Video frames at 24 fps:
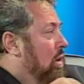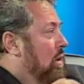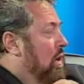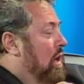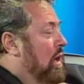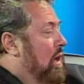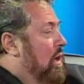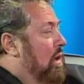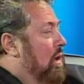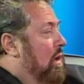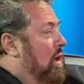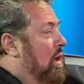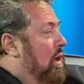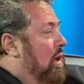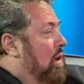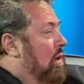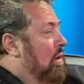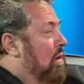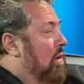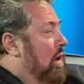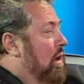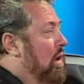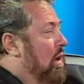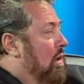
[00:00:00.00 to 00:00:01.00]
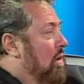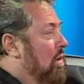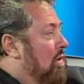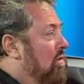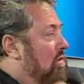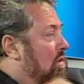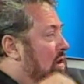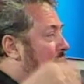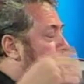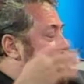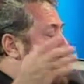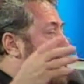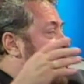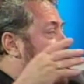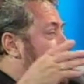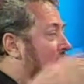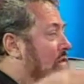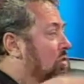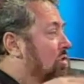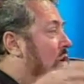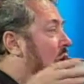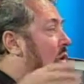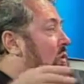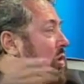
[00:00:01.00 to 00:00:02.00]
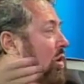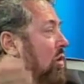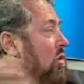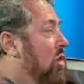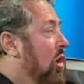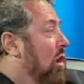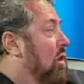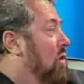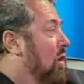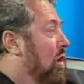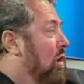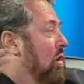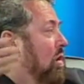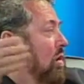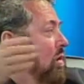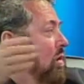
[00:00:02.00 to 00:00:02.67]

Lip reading: and start bonding just younger and younger.